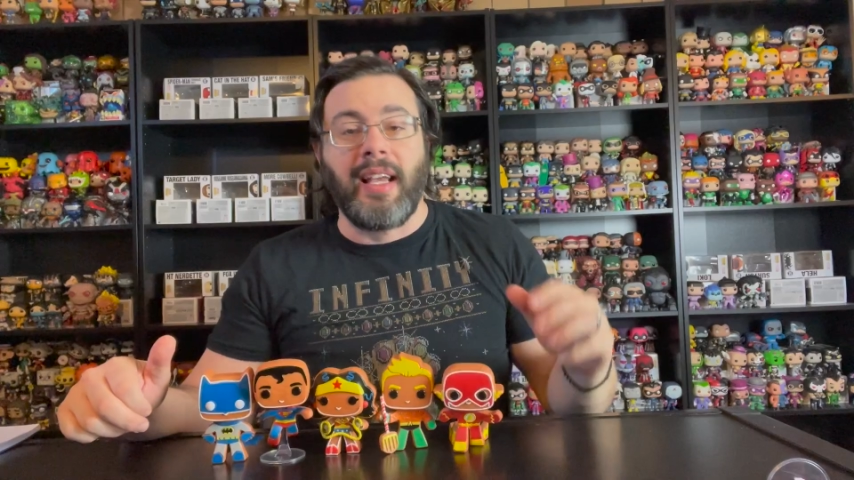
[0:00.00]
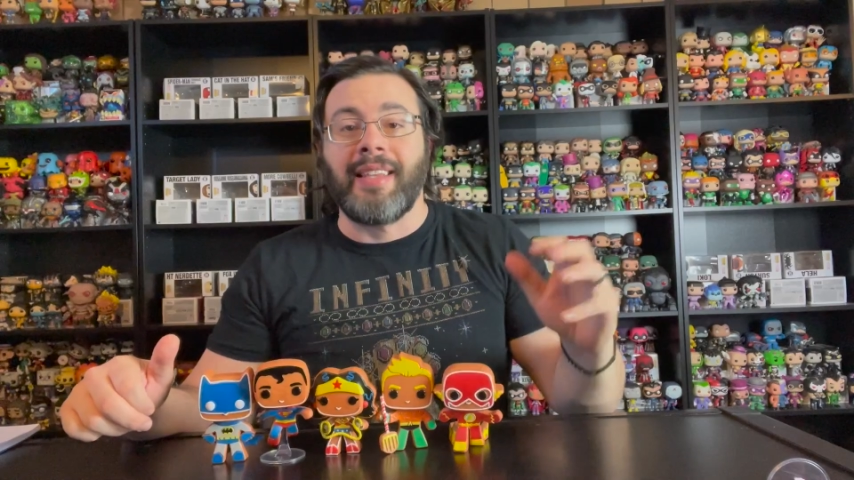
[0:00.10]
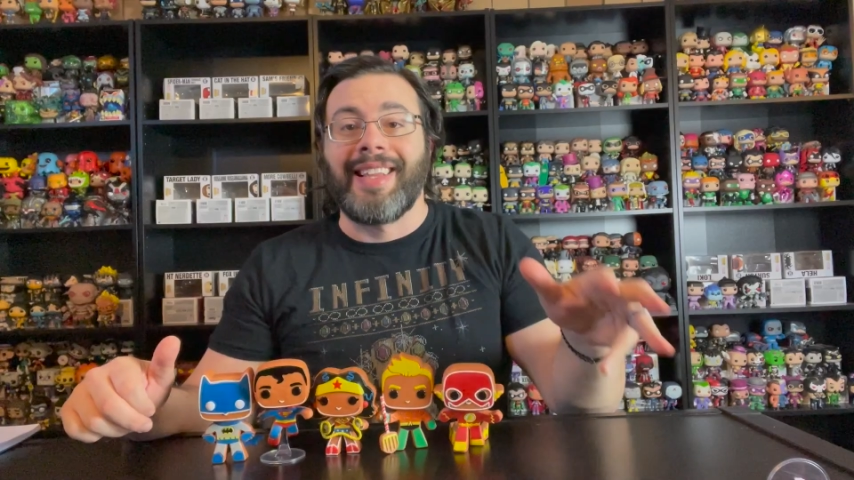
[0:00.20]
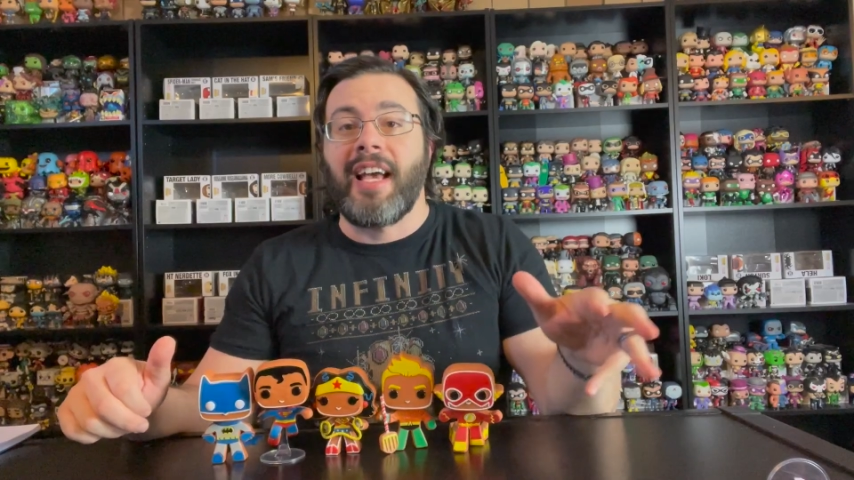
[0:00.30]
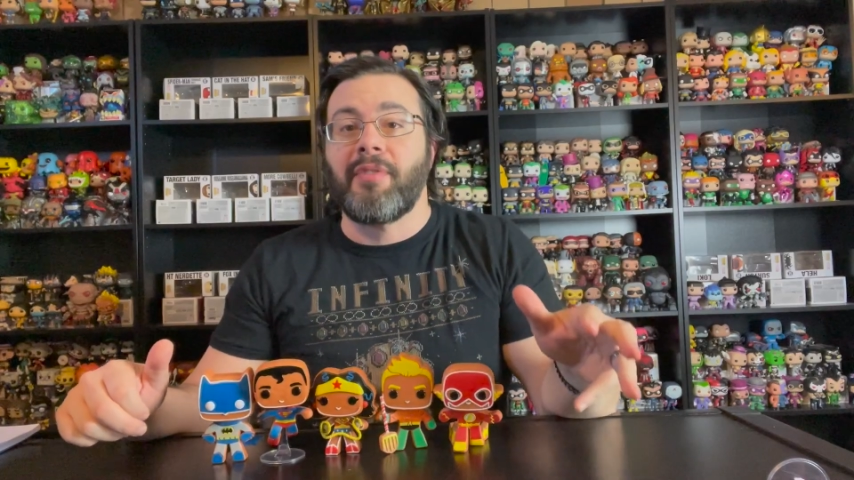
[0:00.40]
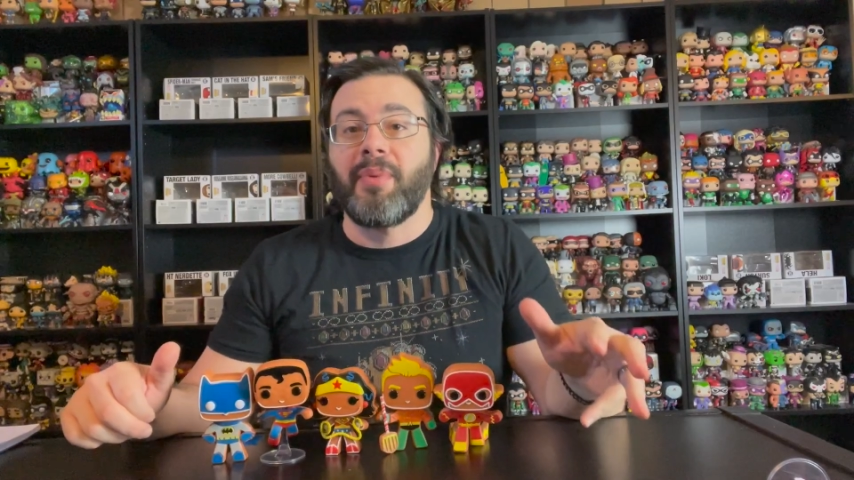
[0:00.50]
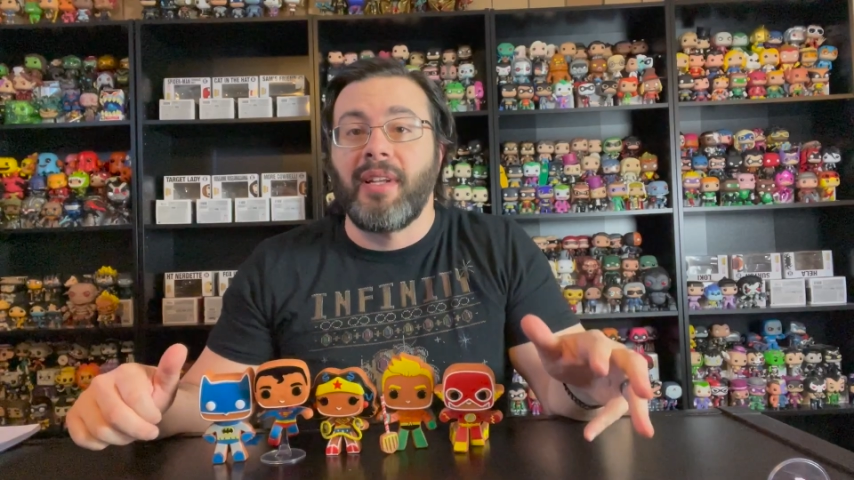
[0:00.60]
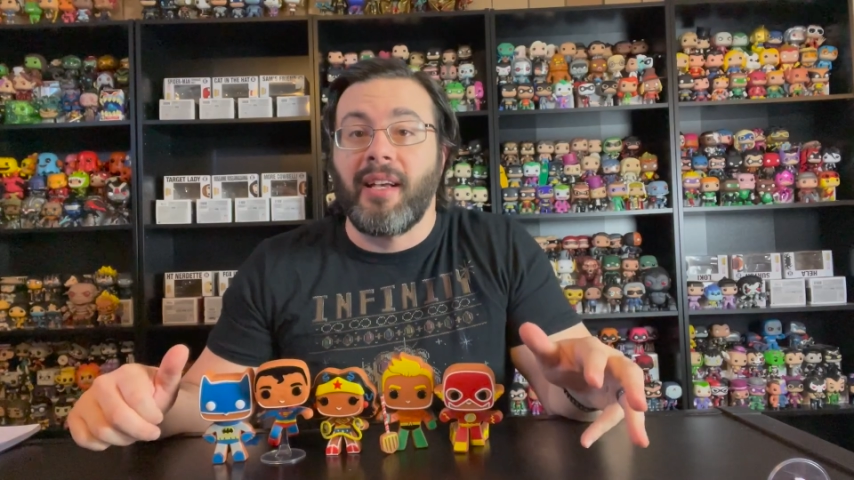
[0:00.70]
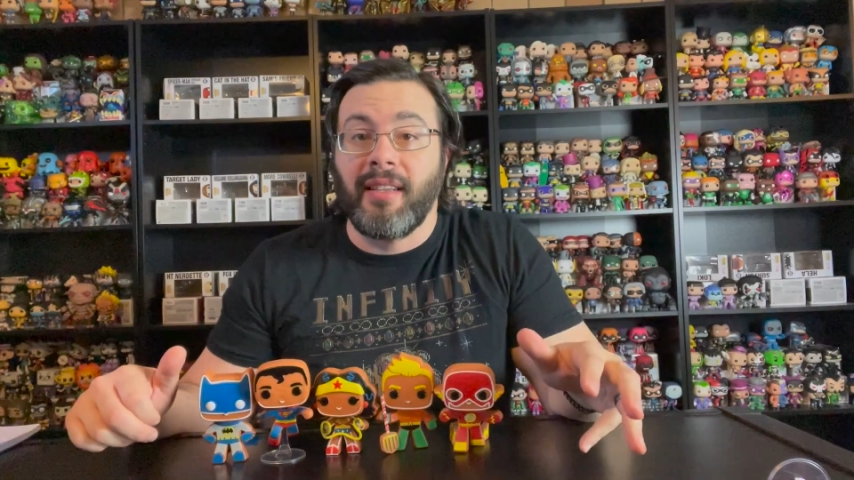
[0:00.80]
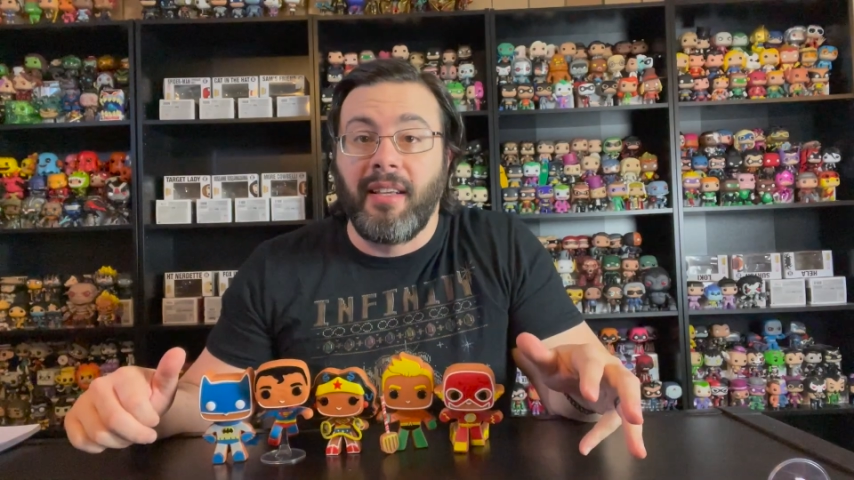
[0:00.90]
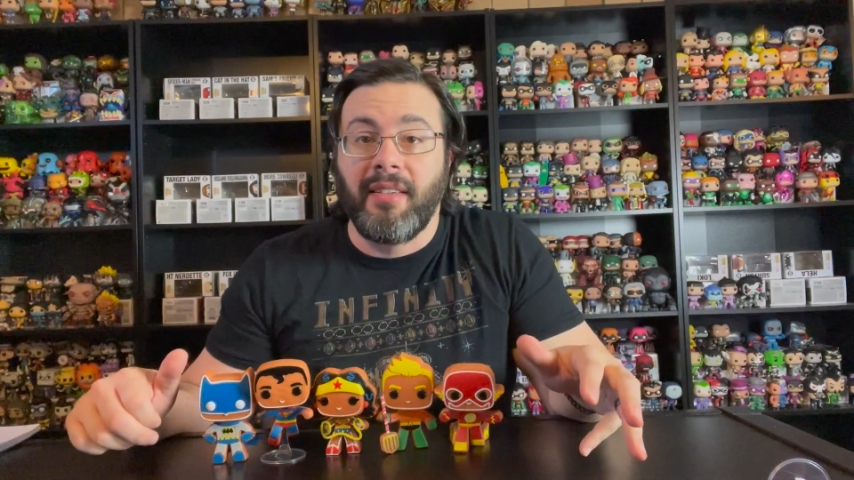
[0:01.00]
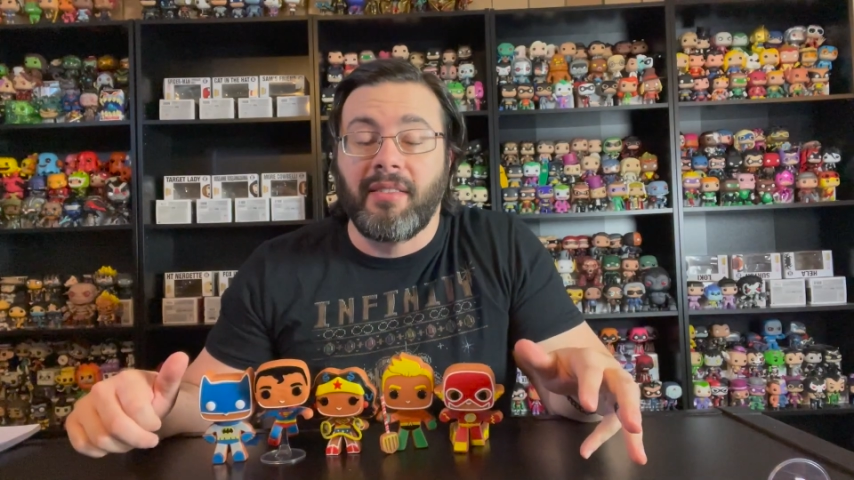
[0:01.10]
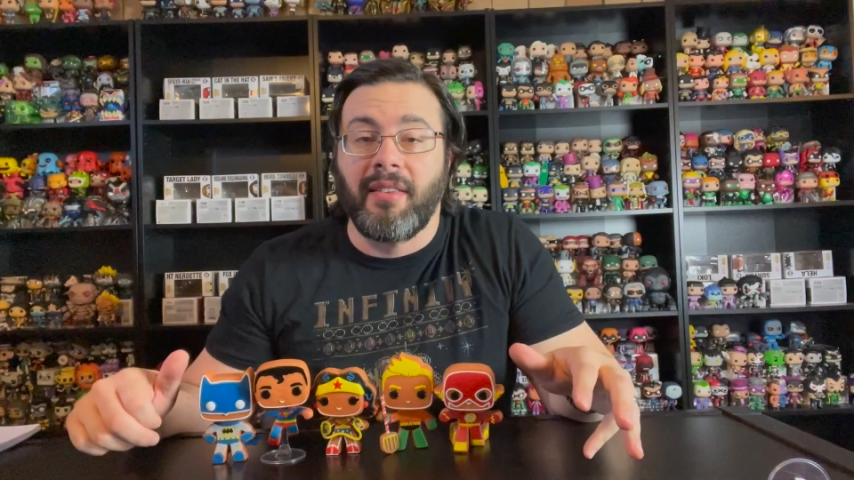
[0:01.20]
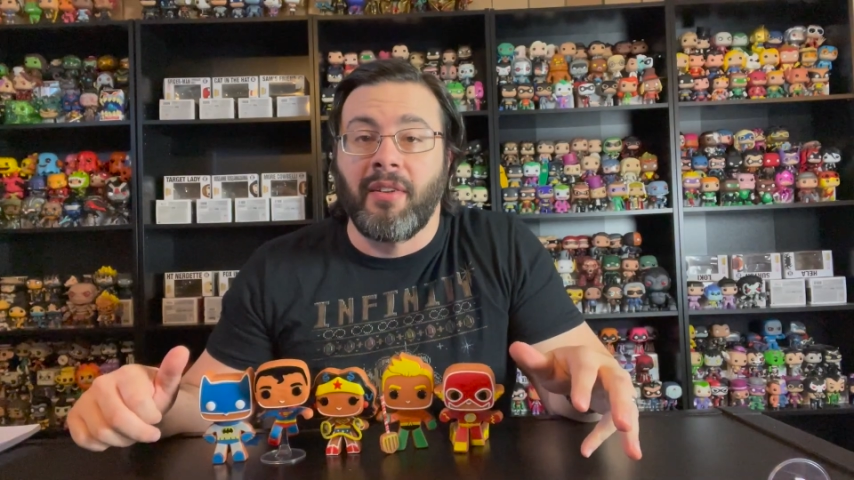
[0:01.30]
And last but not least,